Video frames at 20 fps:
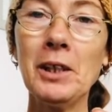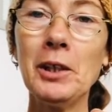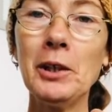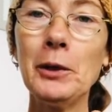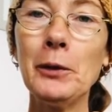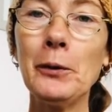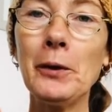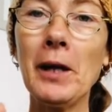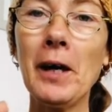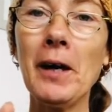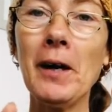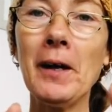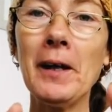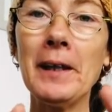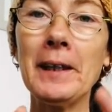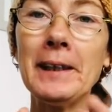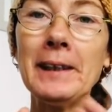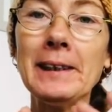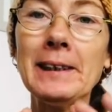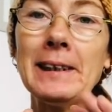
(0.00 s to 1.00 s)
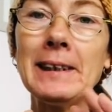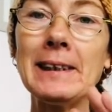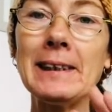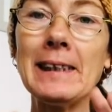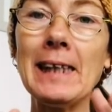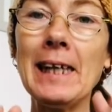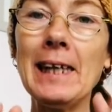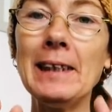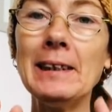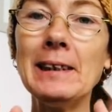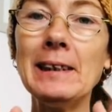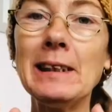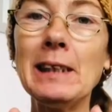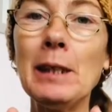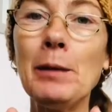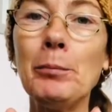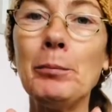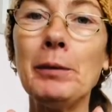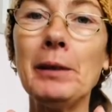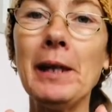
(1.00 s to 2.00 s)
Your guide stands
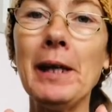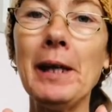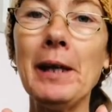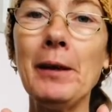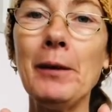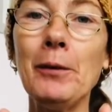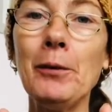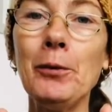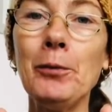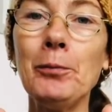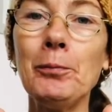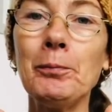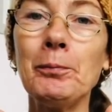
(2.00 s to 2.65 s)
up now